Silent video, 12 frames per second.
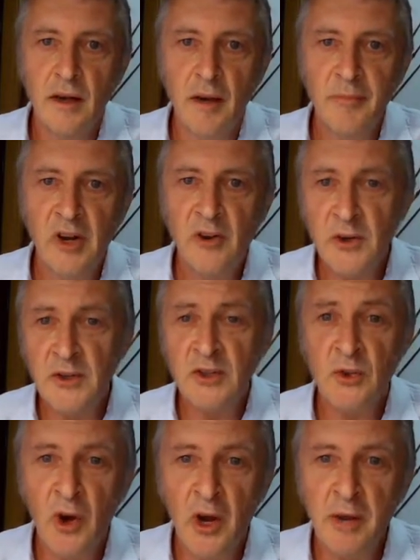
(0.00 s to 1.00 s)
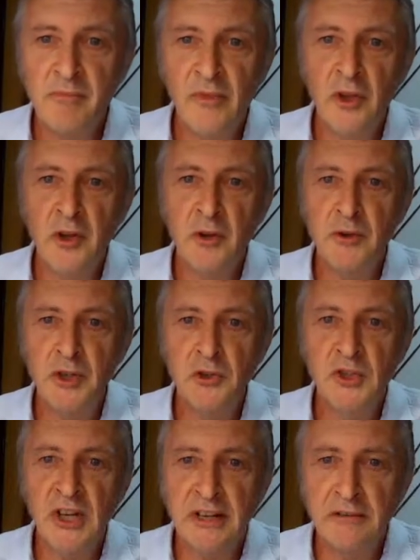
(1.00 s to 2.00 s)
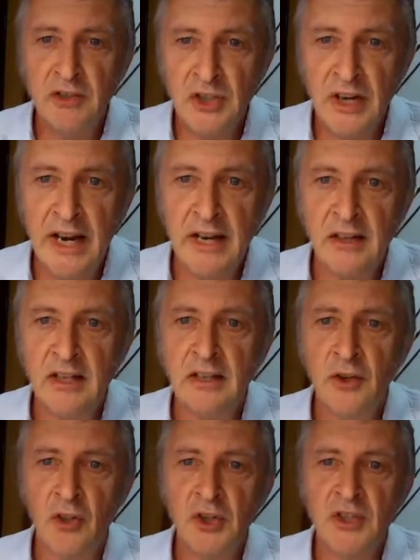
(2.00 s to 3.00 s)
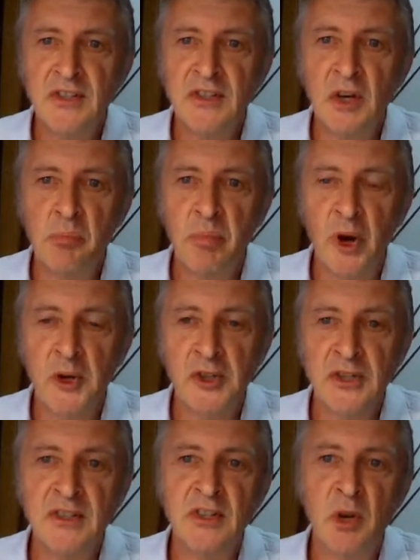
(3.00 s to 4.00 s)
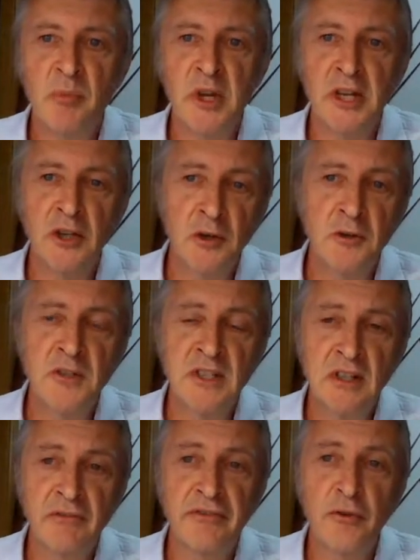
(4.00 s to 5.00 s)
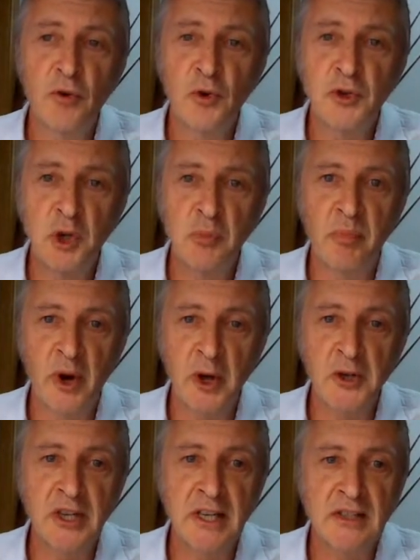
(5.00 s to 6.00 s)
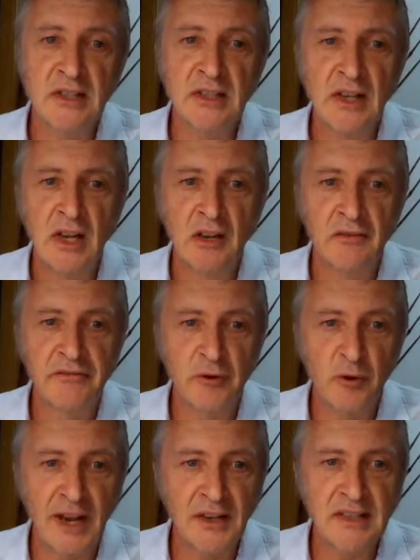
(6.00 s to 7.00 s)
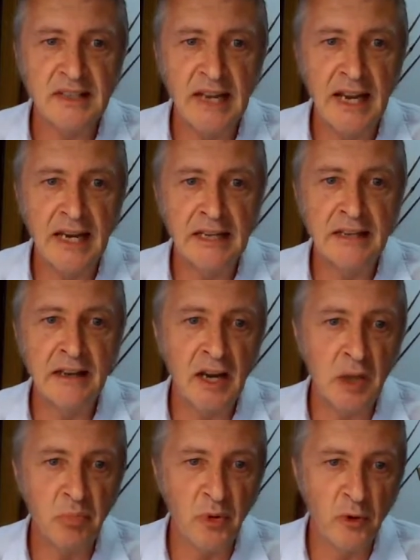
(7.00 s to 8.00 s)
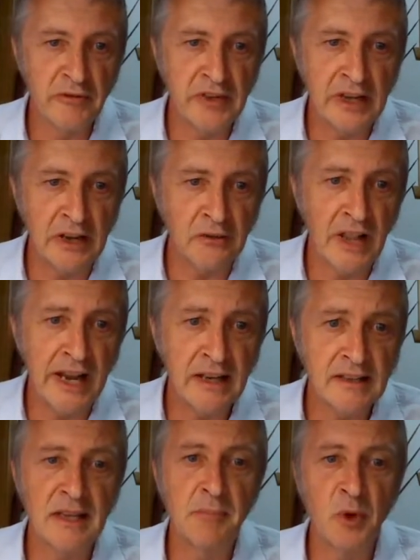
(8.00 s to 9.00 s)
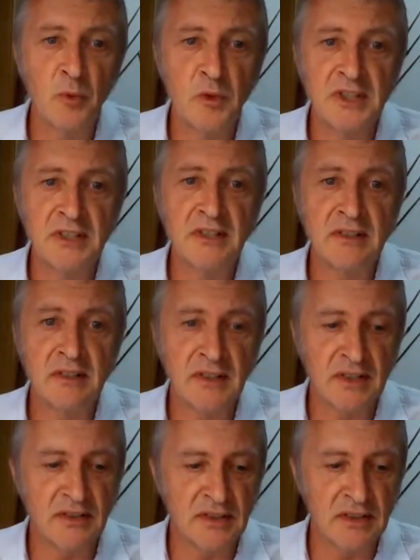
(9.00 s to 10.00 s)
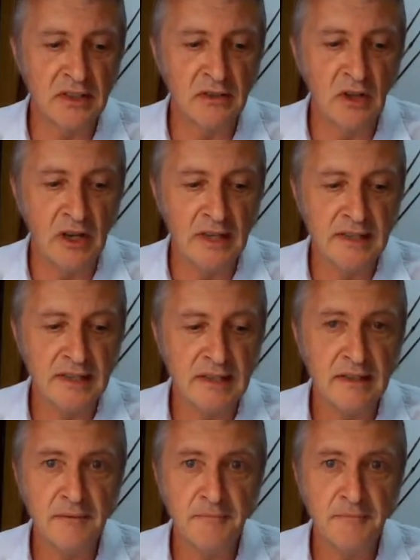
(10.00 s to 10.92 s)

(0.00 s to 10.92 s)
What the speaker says: I'm going to describe the new genetic technologies and approaches that are being used in 4 new projects for understanding and improving Atlantic salmon resistance to sea lice.